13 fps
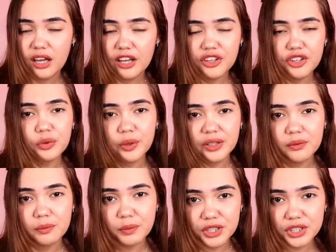And you know what
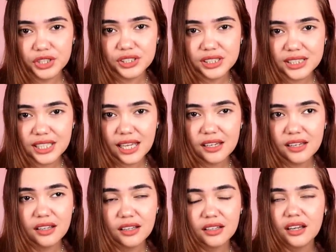the personnel said?
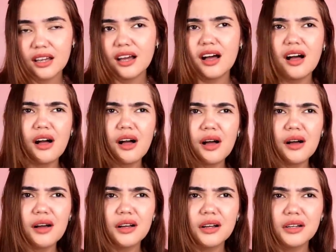
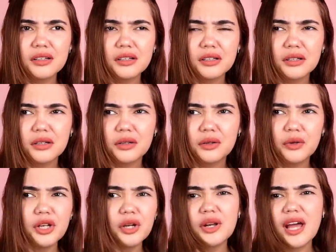Oh,
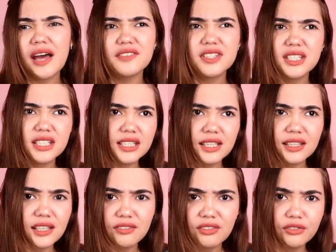we don't have
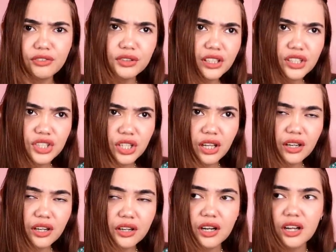CCTV footage
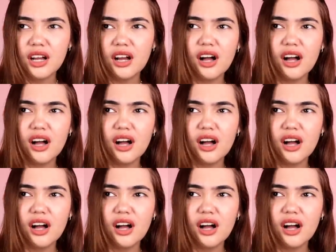here.